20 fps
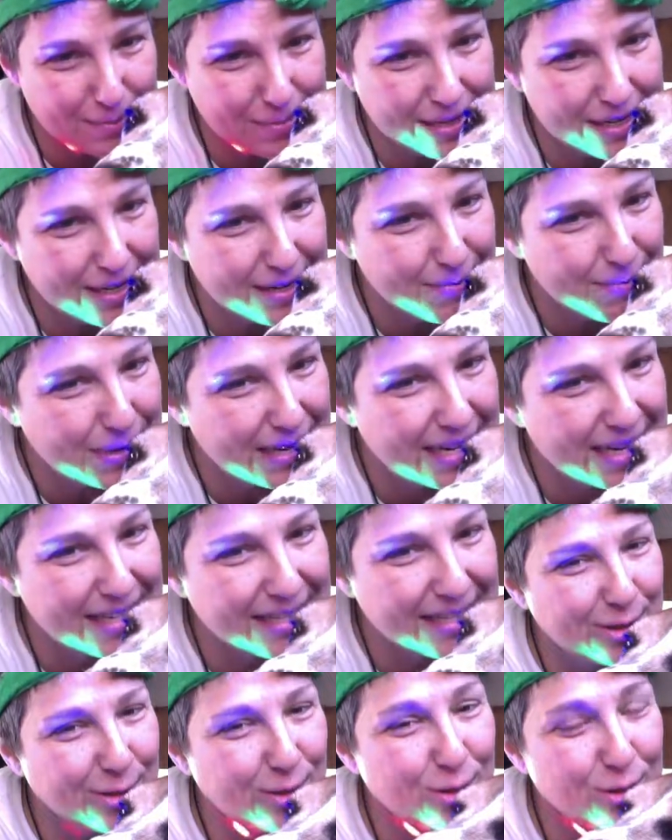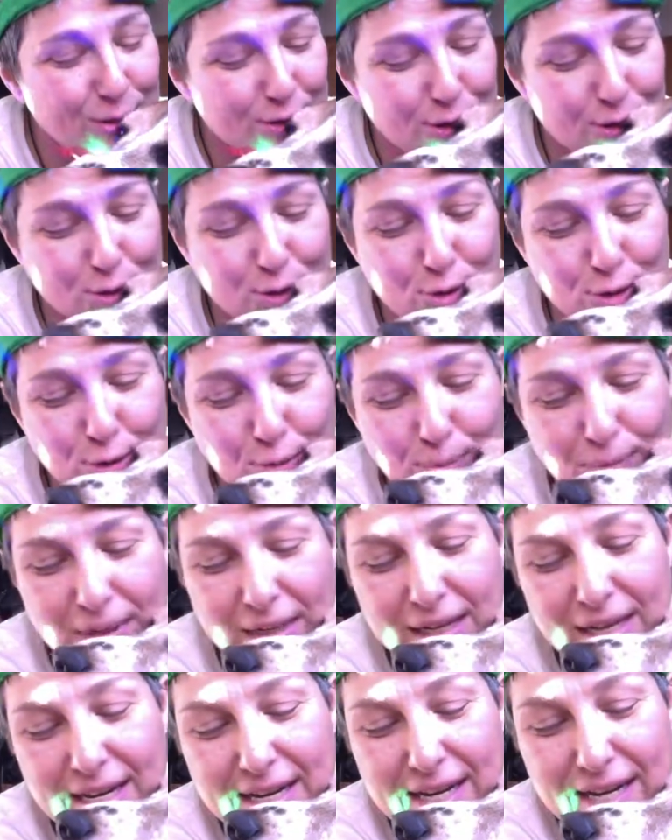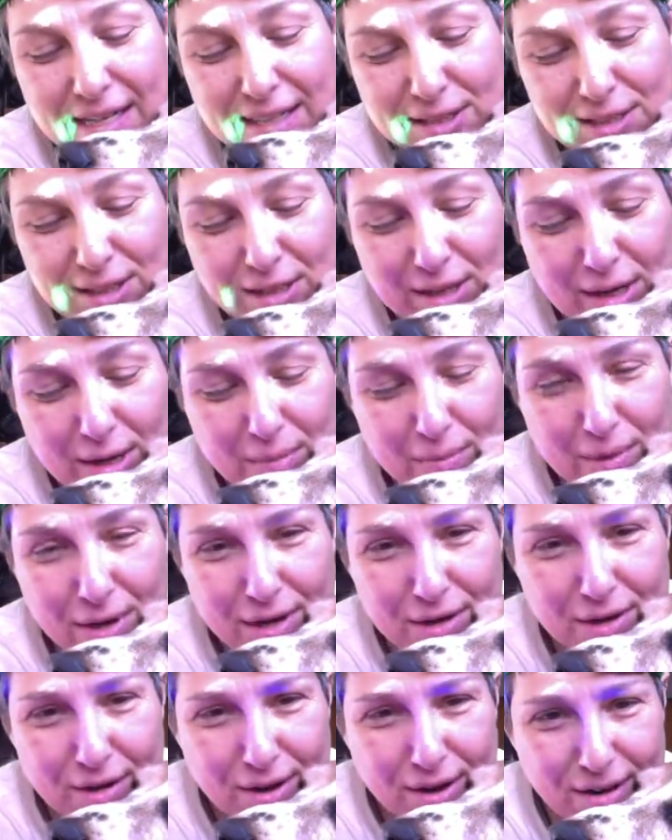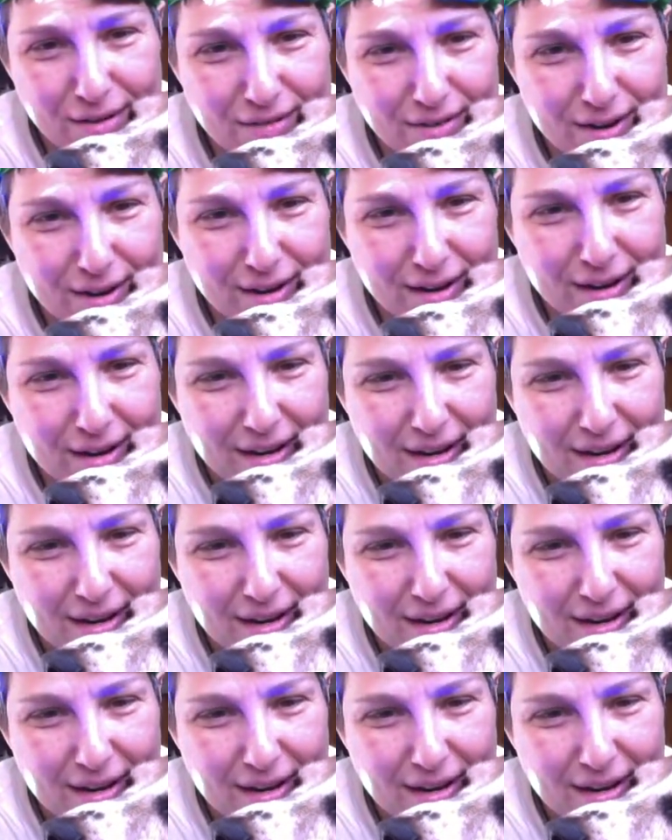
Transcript: Bennett get own tube. So come on over.